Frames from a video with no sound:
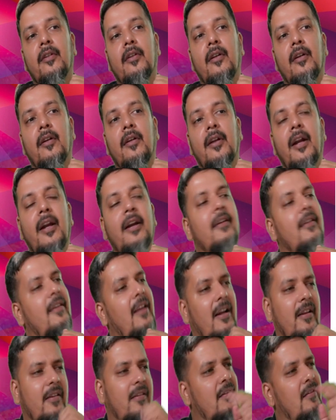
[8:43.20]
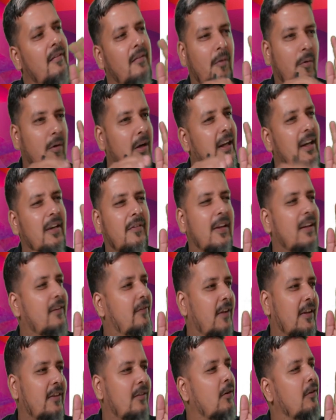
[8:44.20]
Right, that is only in the
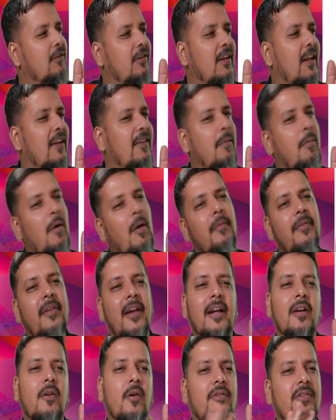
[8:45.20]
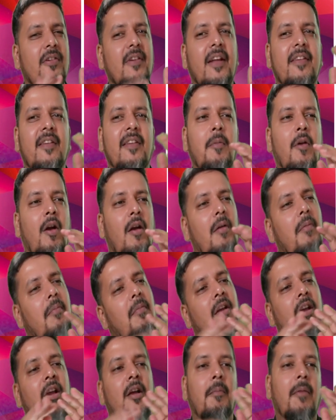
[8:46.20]
first question there's a problem, second question there's a problem,
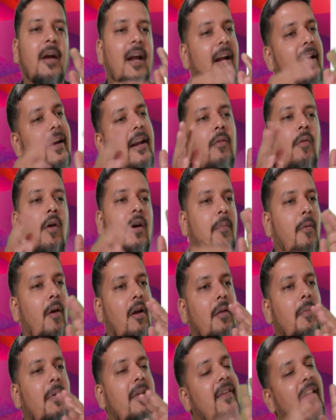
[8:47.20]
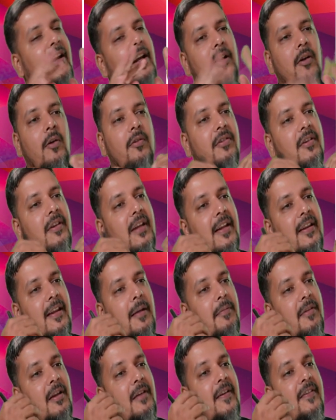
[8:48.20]
but I'll tell what problem, and second question they
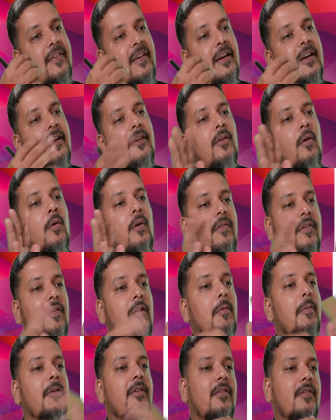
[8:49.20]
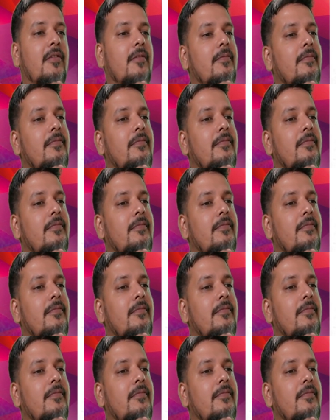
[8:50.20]
themselves have said it is out of syllabus.